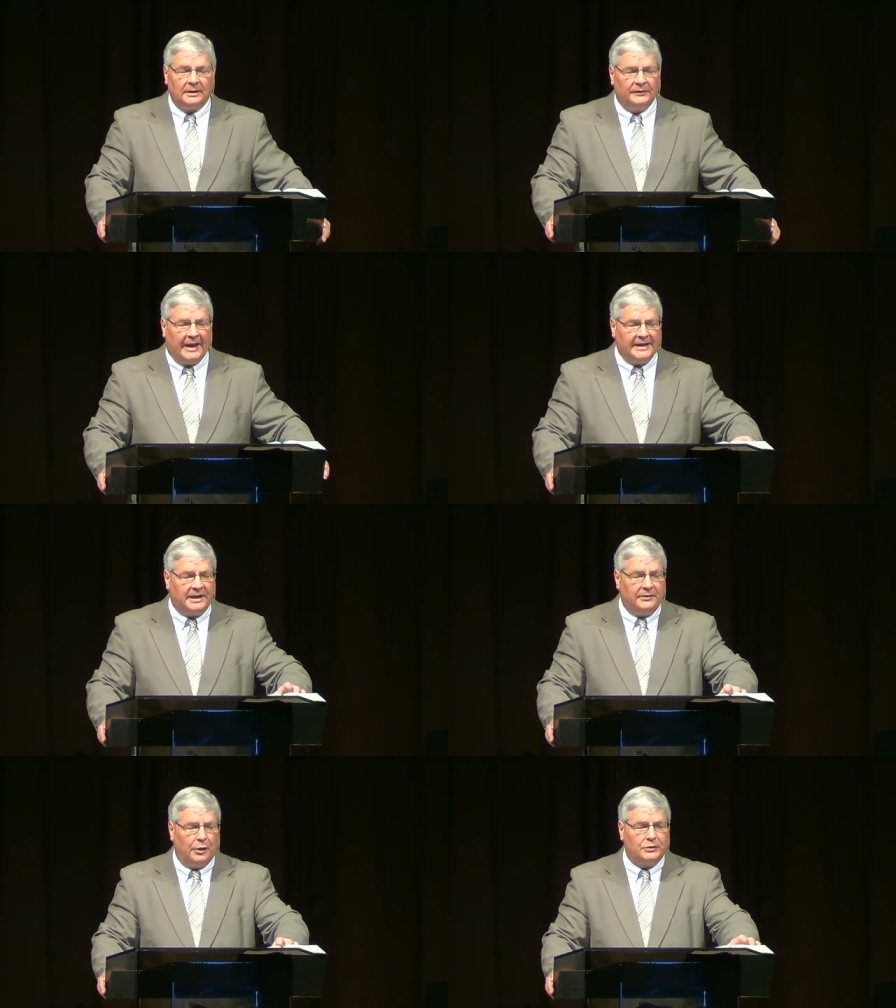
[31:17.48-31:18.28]

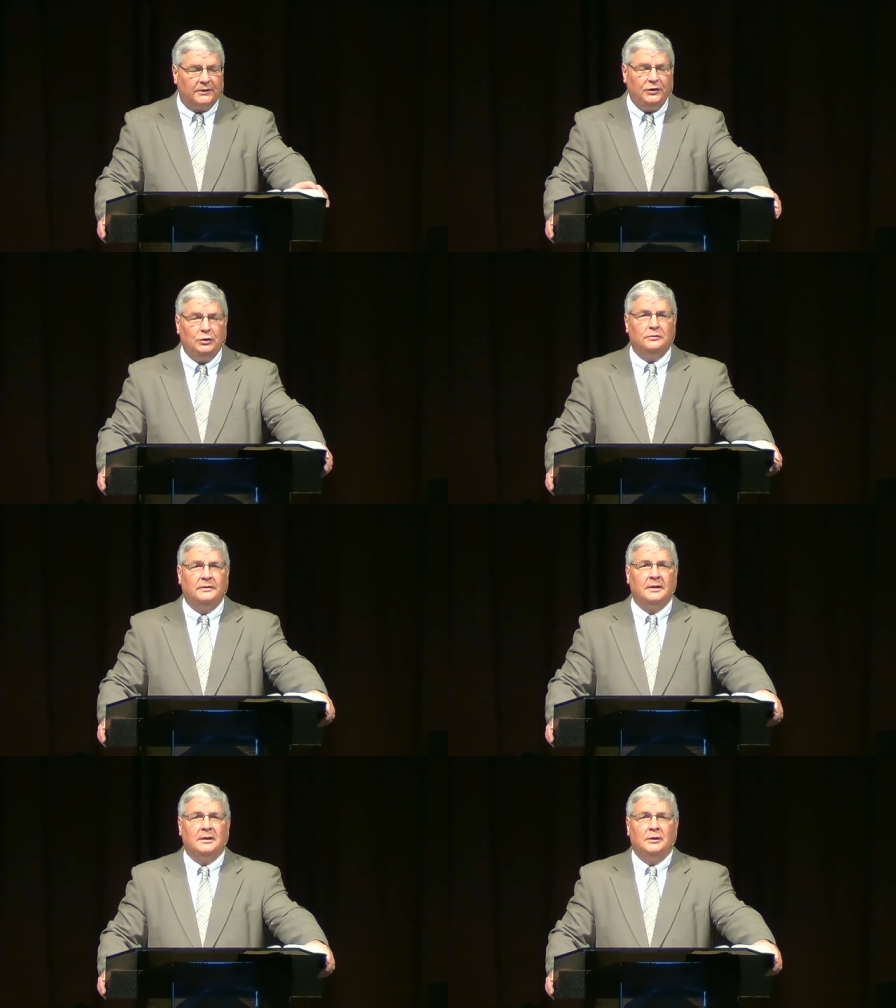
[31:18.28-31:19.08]
thanking those of you
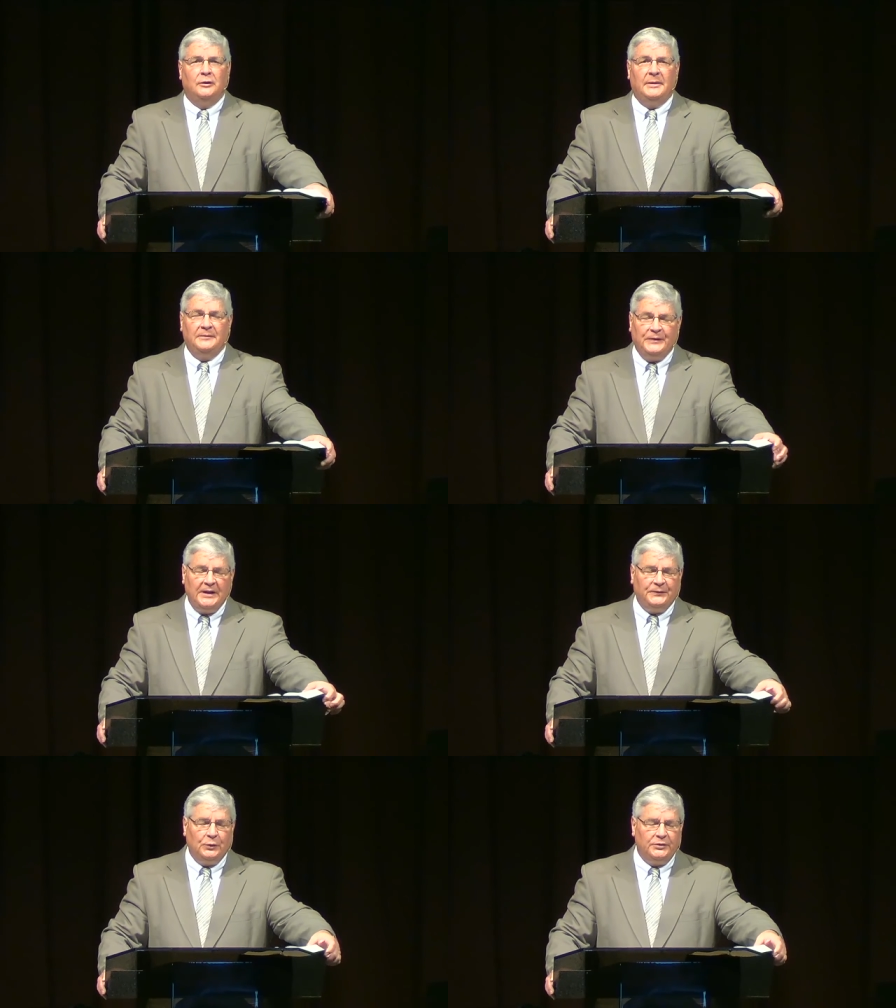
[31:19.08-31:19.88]
who have been
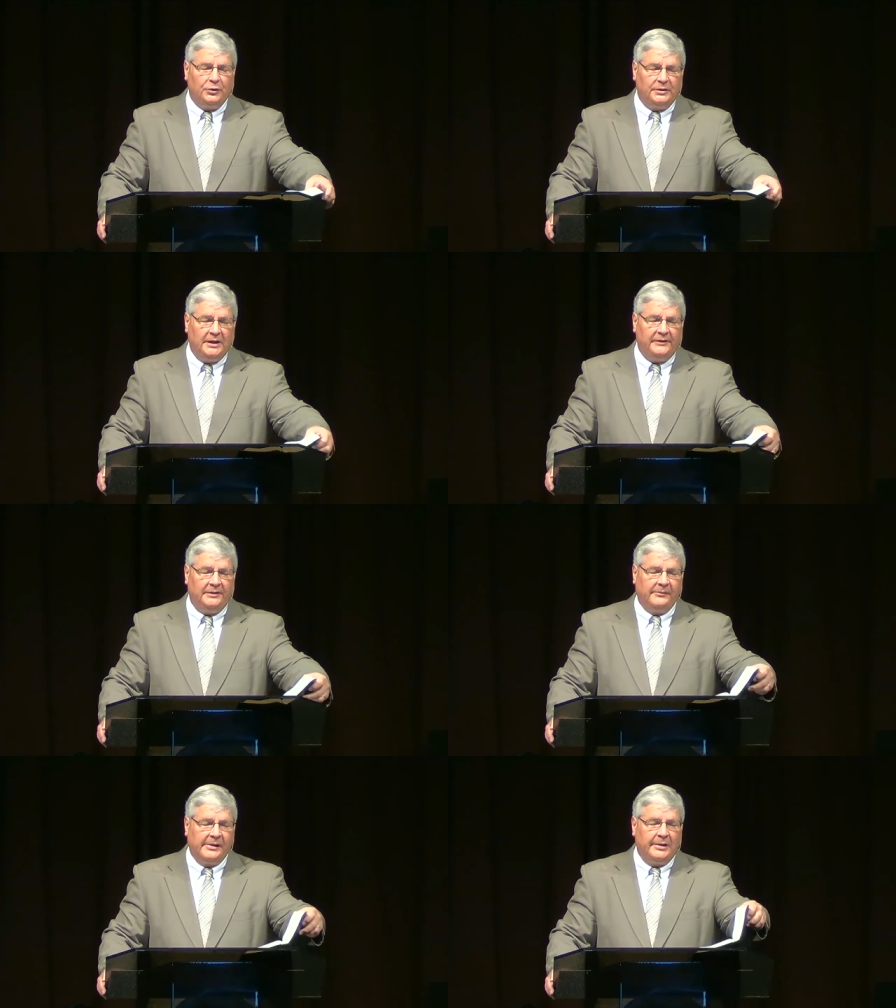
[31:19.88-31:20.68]
faithful in your giving.